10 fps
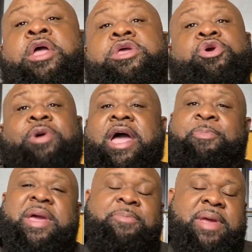
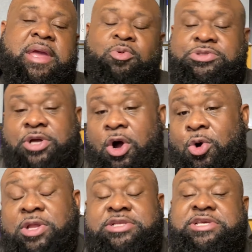UAPB was the
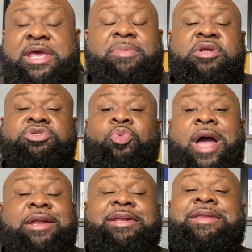only team in the
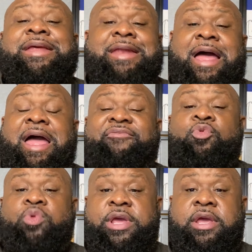SWAC that did not have a
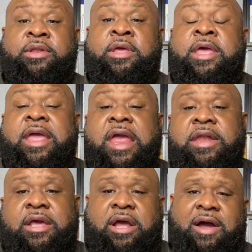win
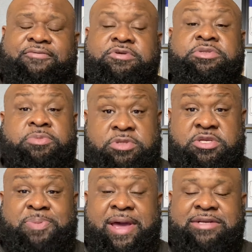in the conference
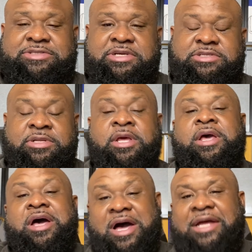this past season
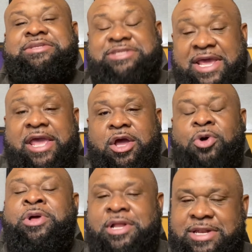
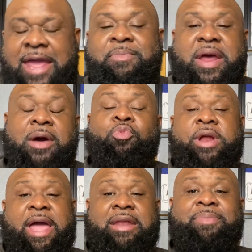until they met up
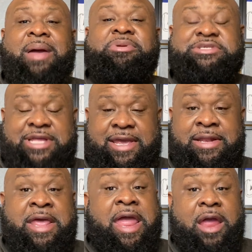with Alabama
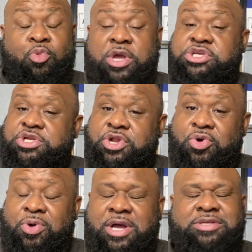State, in which, you know
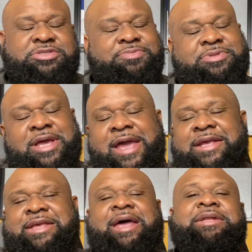what, some
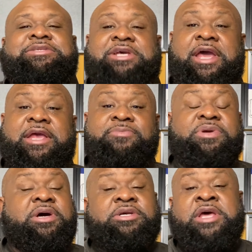things had to change
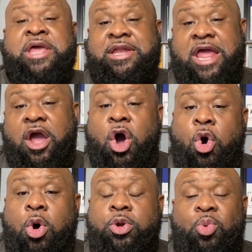because that
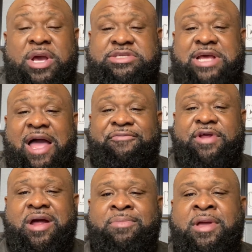O on the west side for
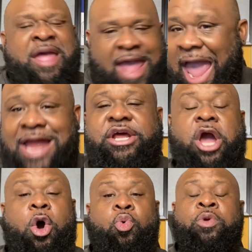them had to
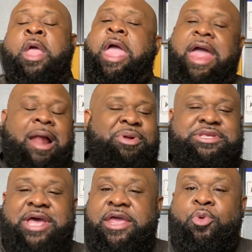go. And I'm going
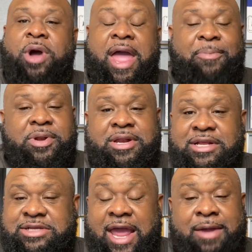to tell you what happened in
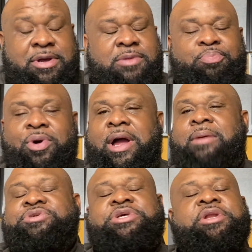this game because, boy,
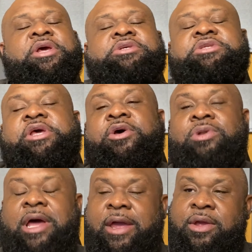I'm sitting here still
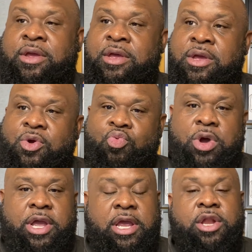like,
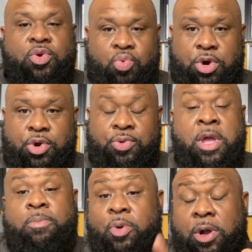what in the world?
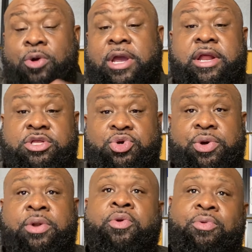we're going to get into
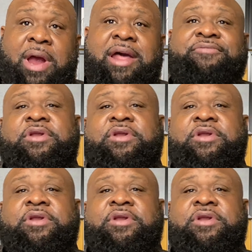it right after